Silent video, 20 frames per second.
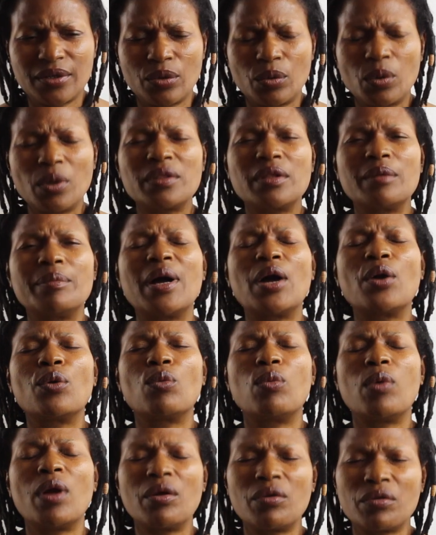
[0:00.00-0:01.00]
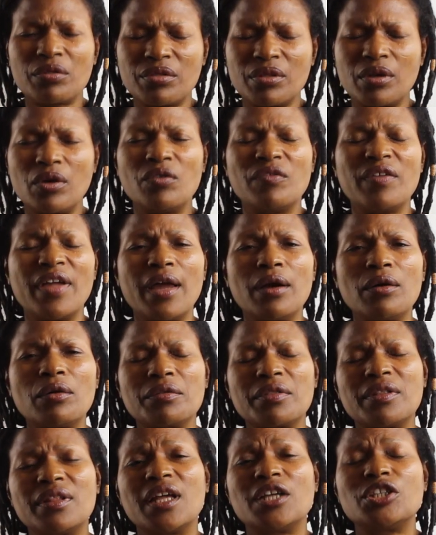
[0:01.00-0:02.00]
What about wealth of
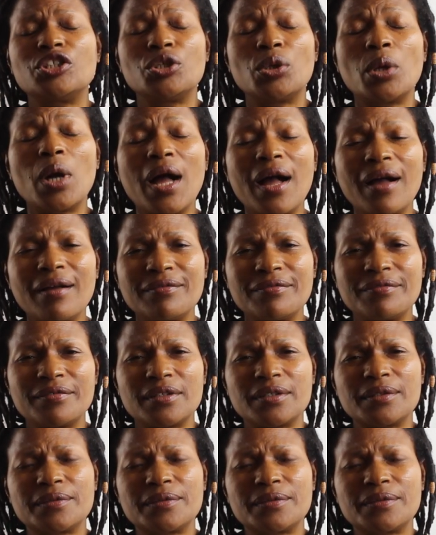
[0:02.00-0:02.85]
health that you have?